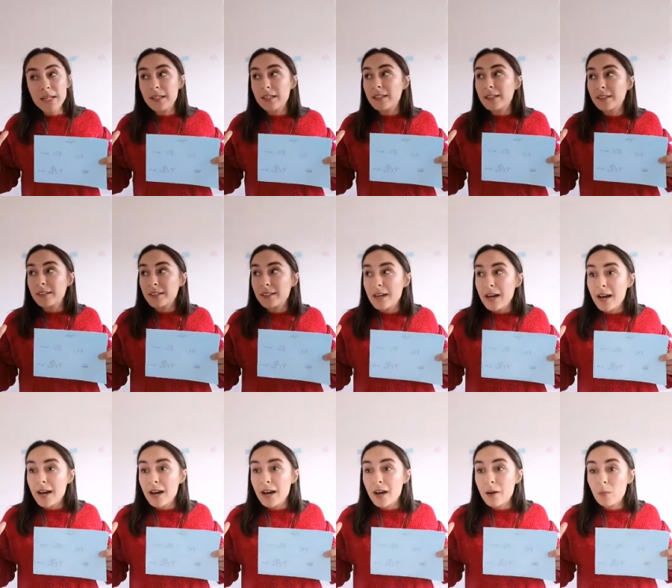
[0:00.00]
Big
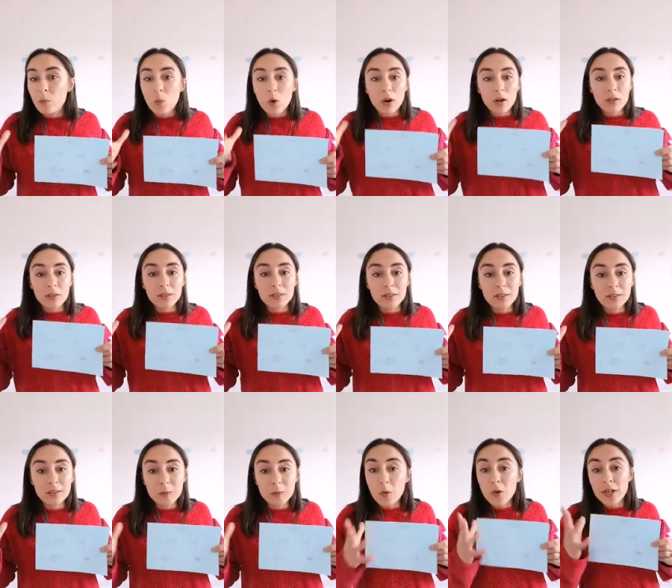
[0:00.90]
um, world
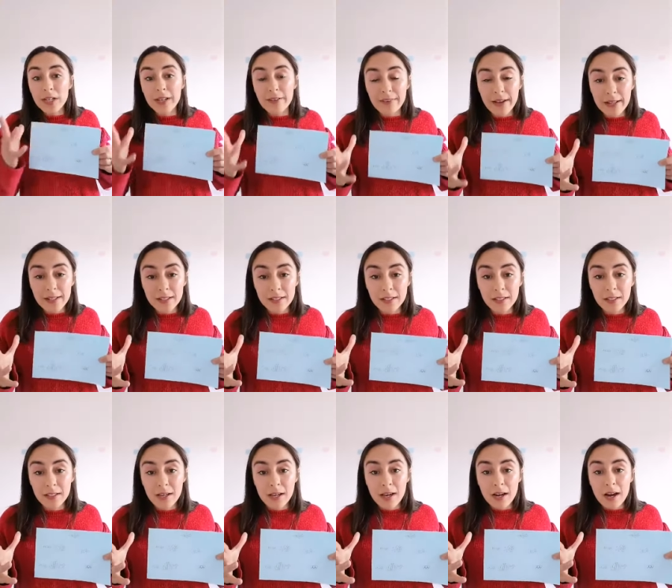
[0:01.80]
sporting events
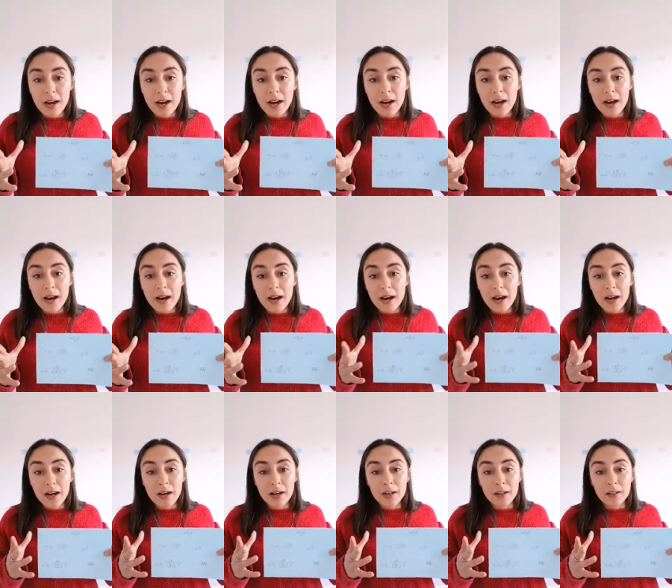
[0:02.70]

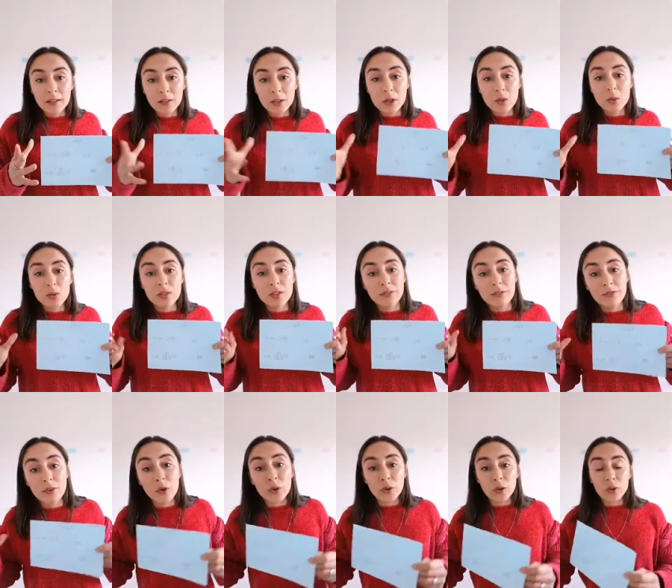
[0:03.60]
are used to
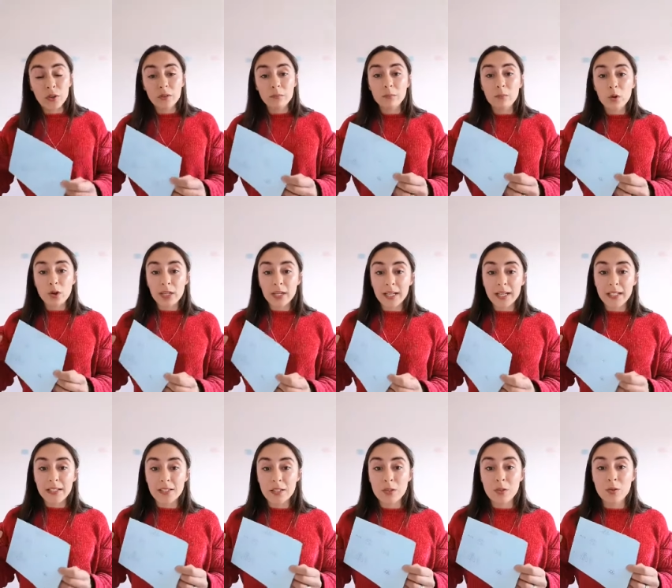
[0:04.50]
funnel money
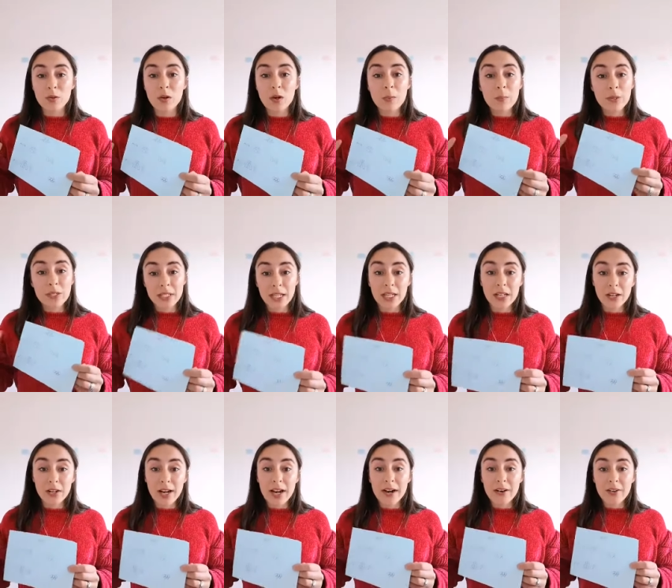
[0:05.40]
into
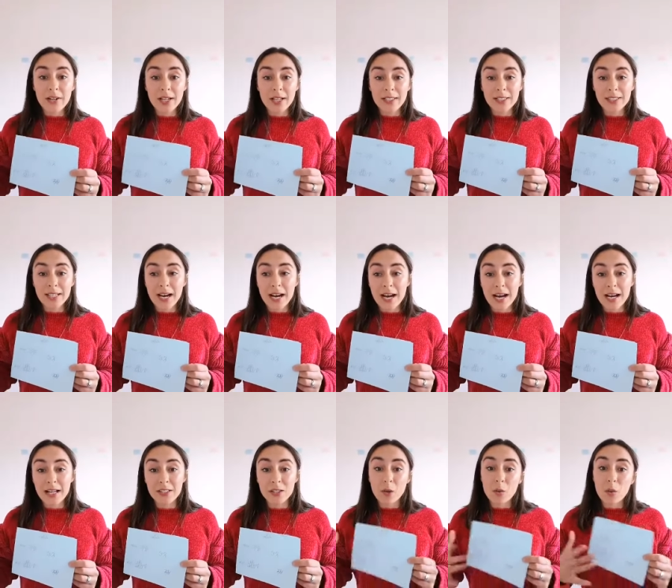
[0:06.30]
particular areas
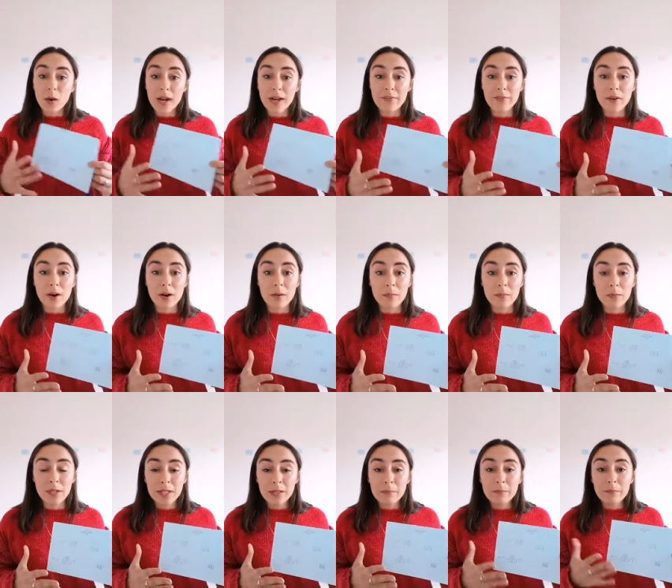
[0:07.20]
and away from
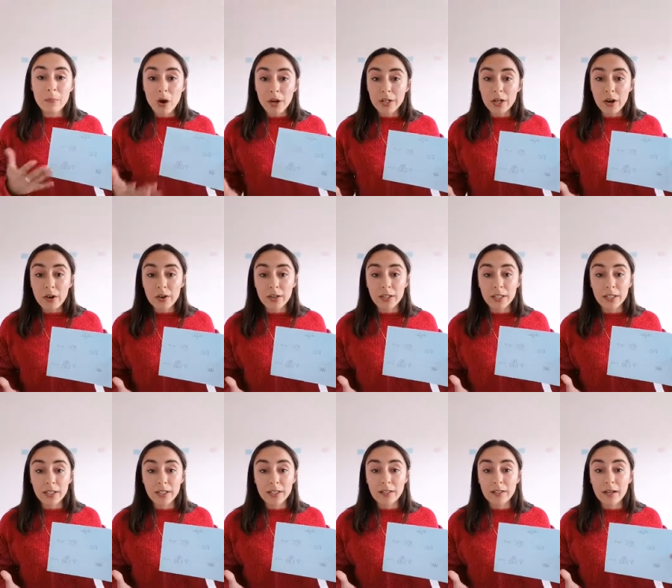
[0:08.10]

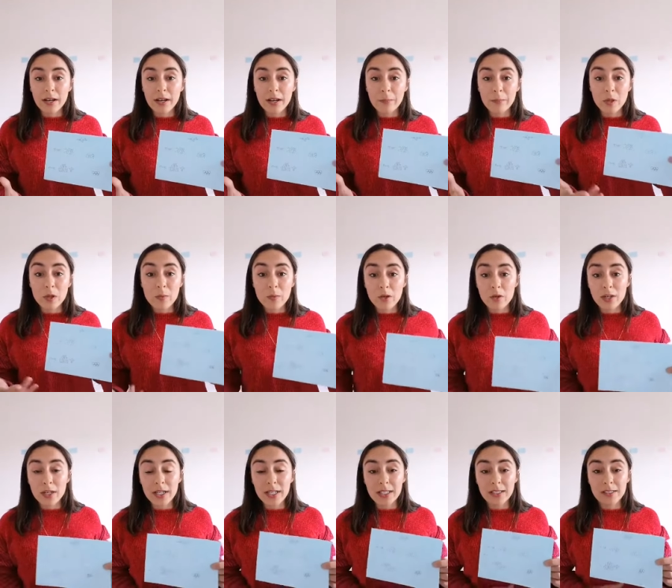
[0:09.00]
minority um,
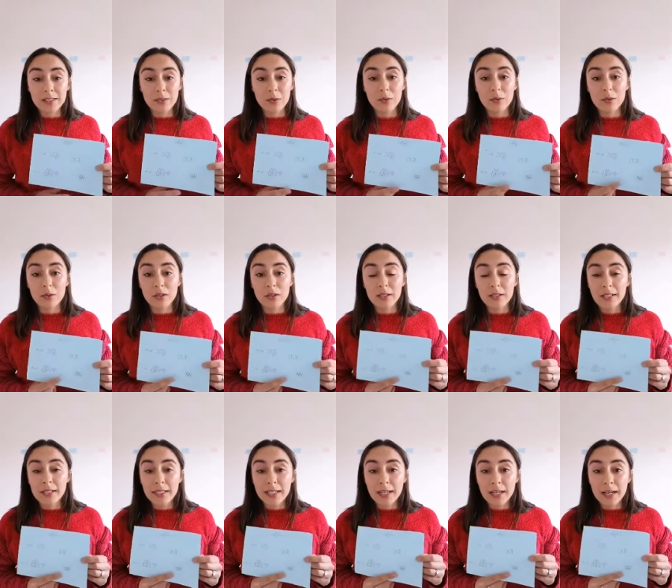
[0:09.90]
communities or
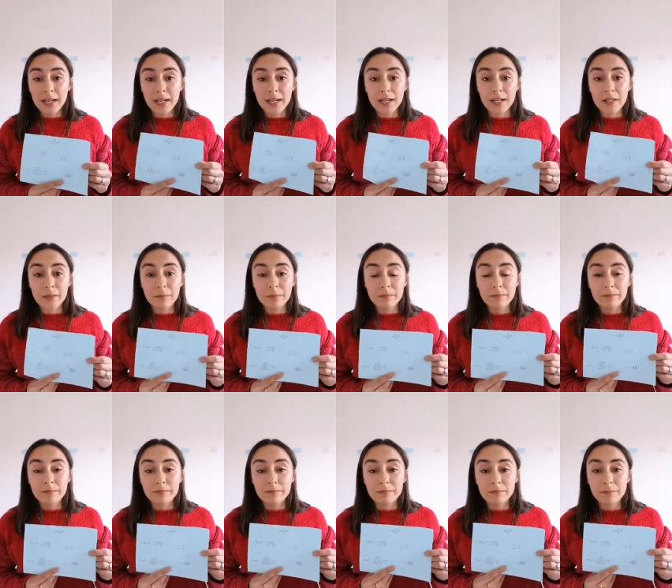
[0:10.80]

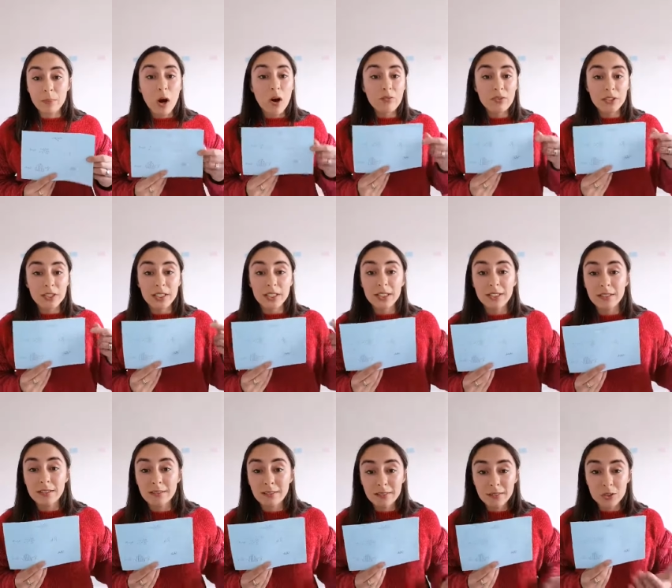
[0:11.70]
um,
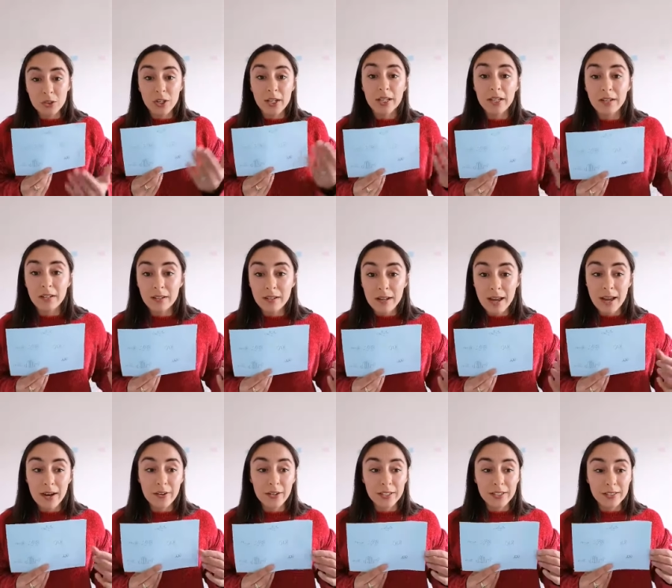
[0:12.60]
poverty-stricken
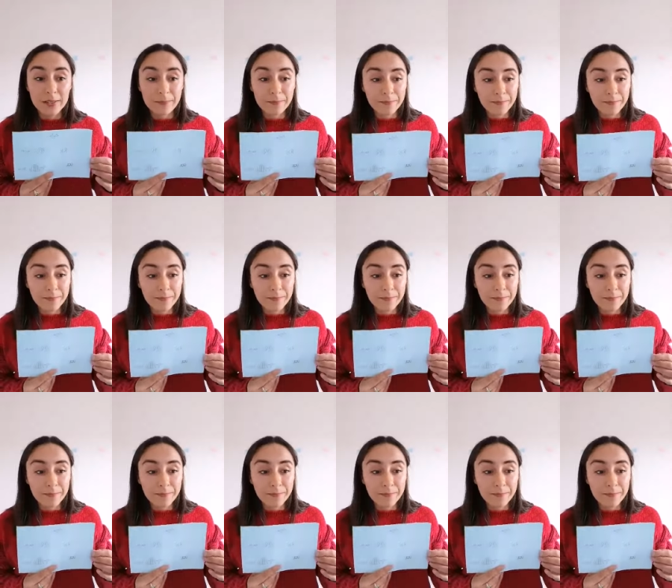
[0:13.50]
areas.